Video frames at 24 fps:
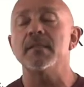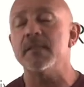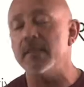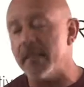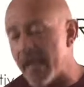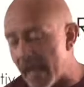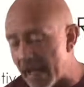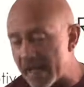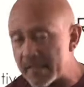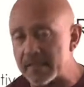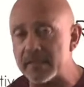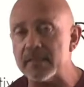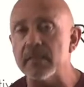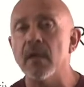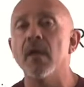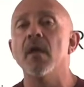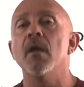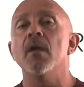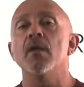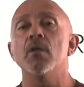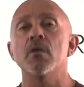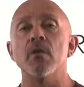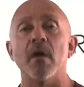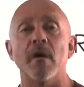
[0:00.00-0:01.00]
Yes,
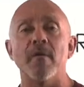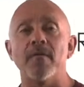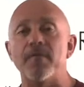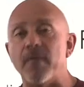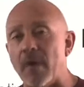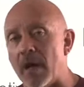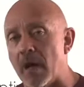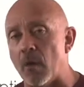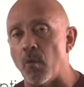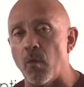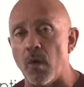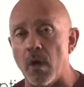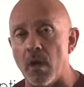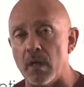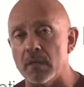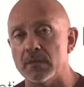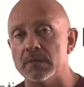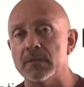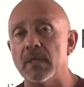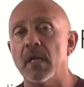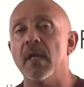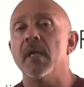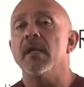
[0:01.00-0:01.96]
you have firewalls.